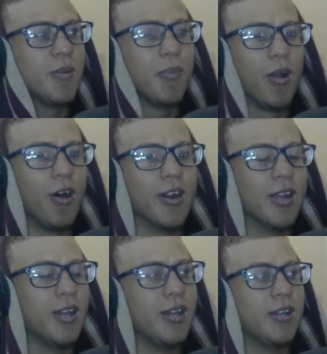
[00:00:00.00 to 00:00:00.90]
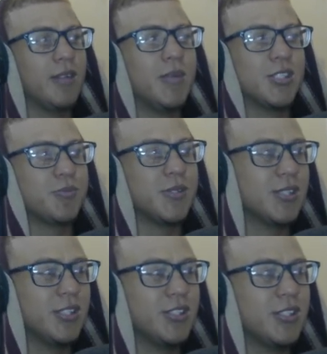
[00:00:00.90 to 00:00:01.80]
the blonde hair, it must be
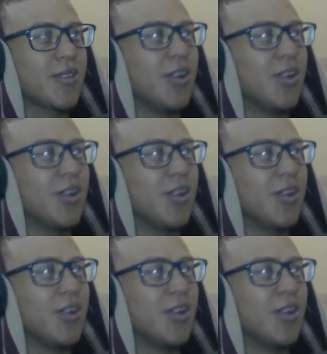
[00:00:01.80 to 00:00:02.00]
Sanji.